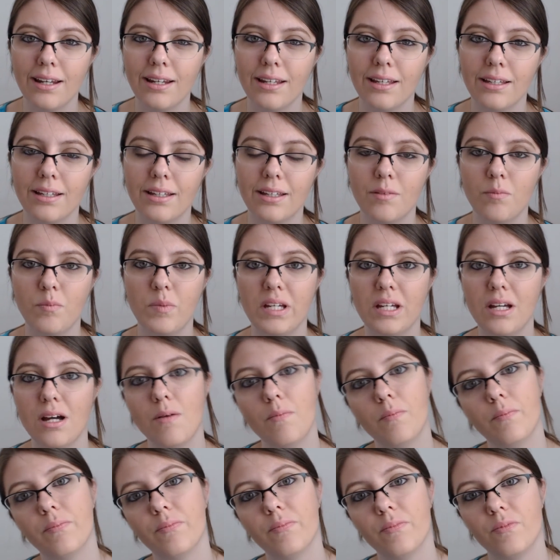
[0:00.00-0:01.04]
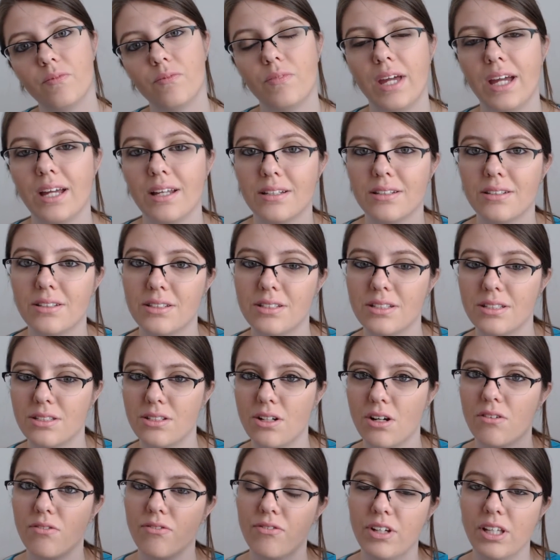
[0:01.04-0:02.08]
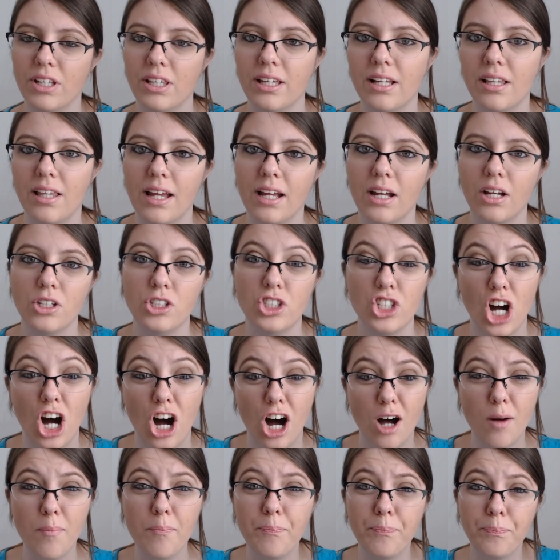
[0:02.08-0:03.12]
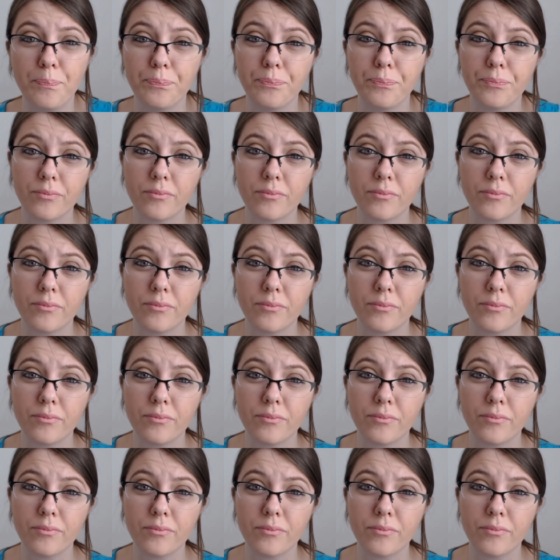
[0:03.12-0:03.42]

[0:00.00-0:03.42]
and it can become like to start feeling like a job.